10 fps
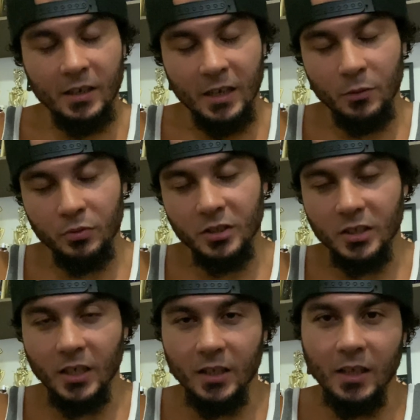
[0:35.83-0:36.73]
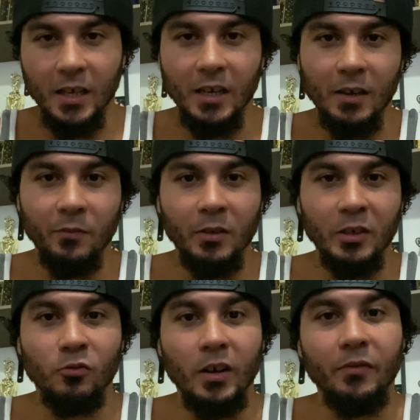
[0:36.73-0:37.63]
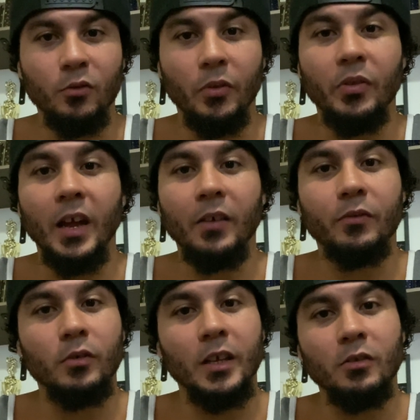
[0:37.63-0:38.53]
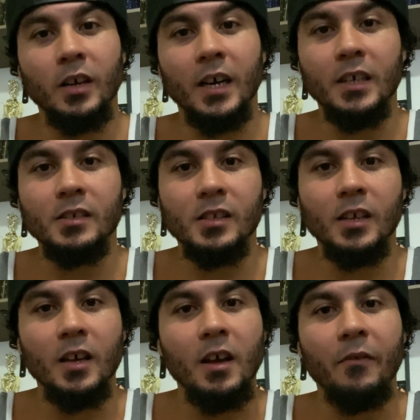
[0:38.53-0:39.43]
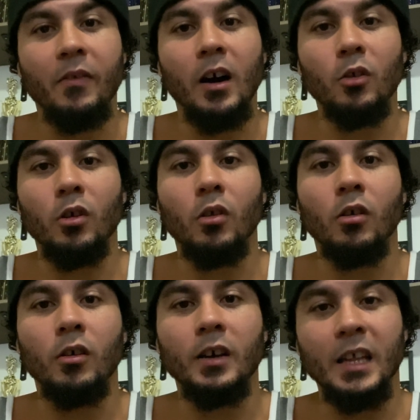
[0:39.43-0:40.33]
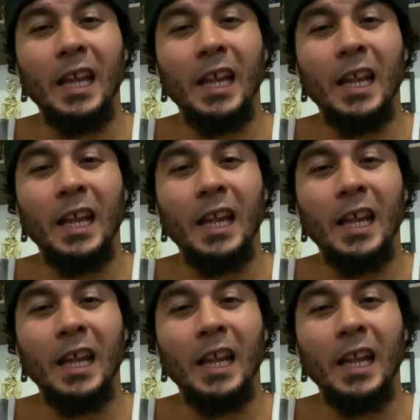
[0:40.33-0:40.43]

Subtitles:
I appreciate that, and I'm very grateful and thankful that you guys follow along